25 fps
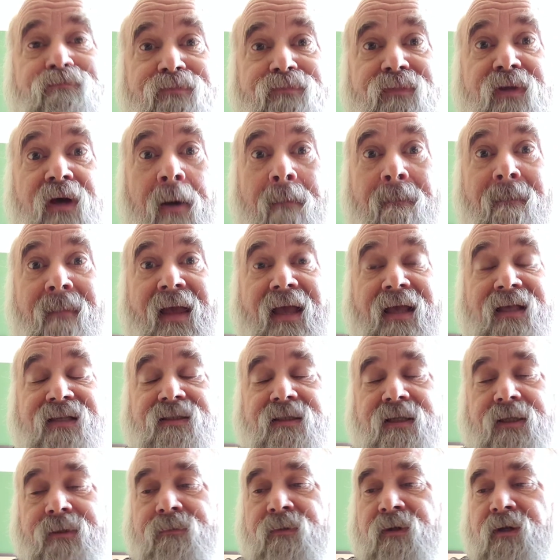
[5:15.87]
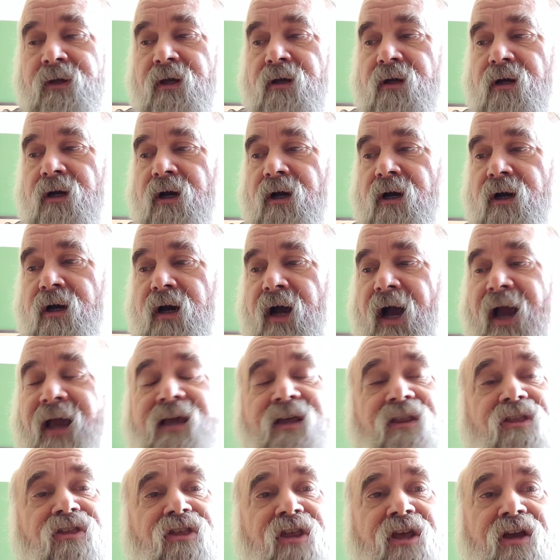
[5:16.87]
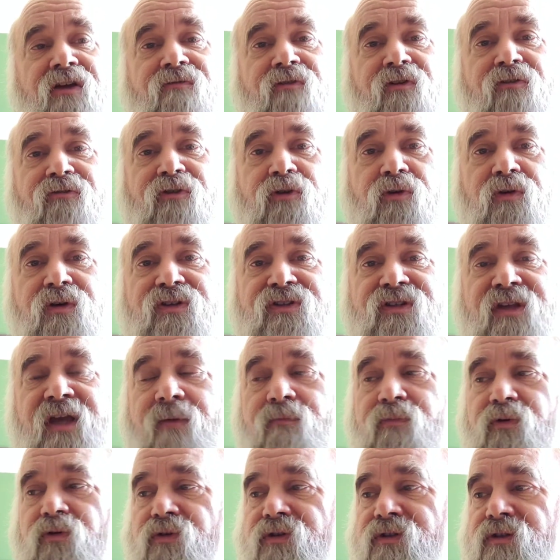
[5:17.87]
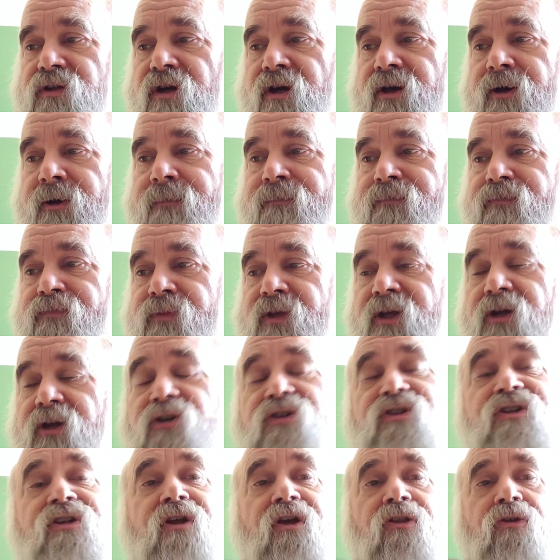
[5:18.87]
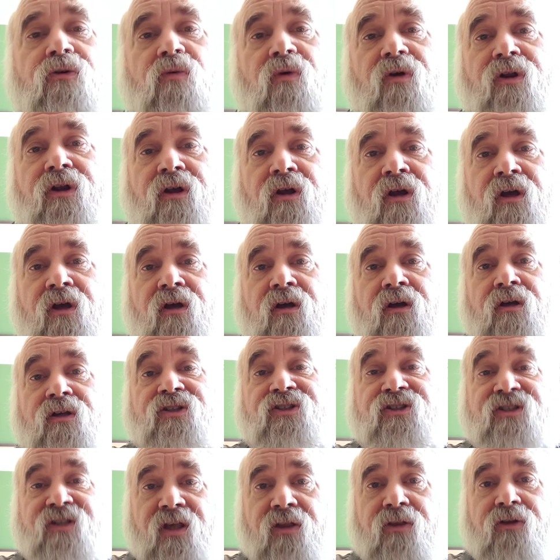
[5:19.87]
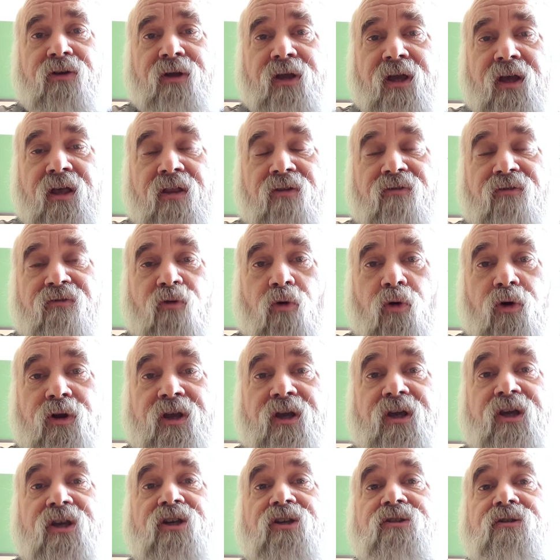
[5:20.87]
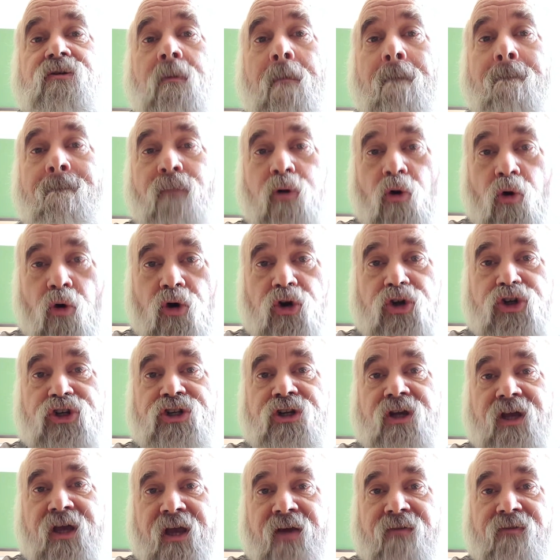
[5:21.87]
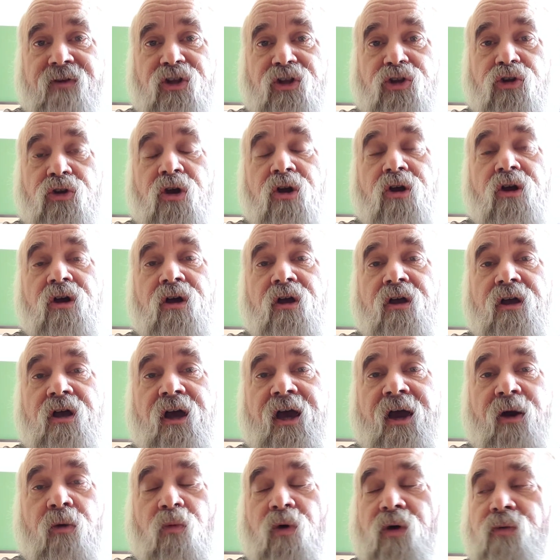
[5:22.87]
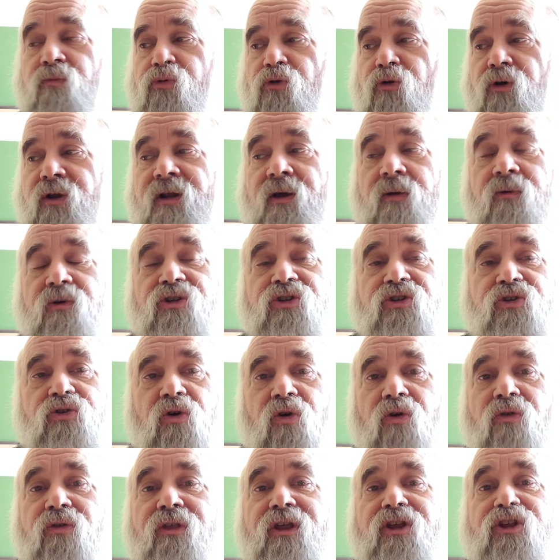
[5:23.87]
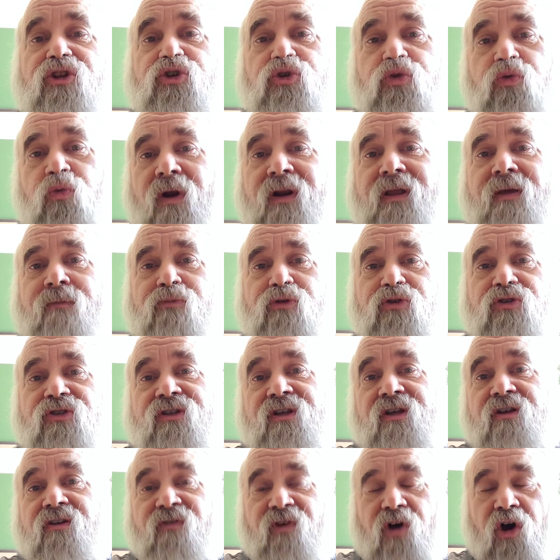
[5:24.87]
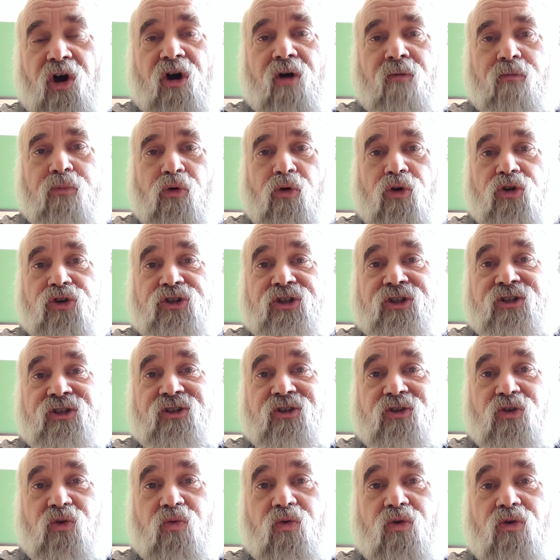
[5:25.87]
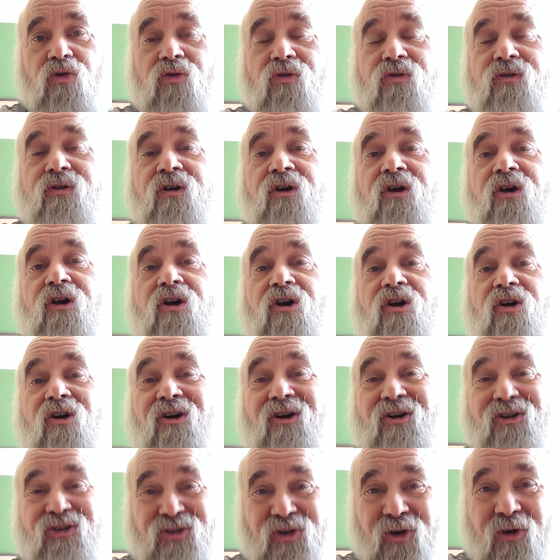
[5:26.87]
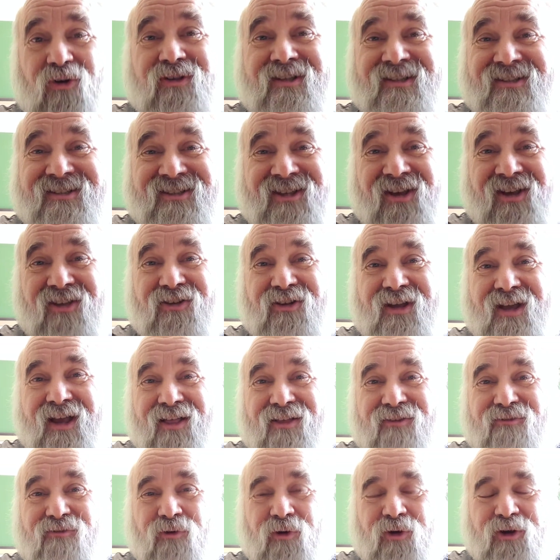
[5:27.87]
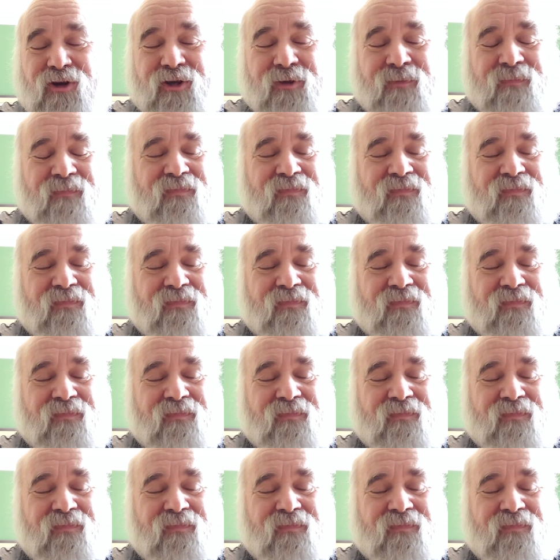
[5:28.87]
amazing. I could think of a few examples. Here's another one. Southern California is Porsche heaven. At one point, I was told that 20% of all Porsches in the world are sold in Southern California.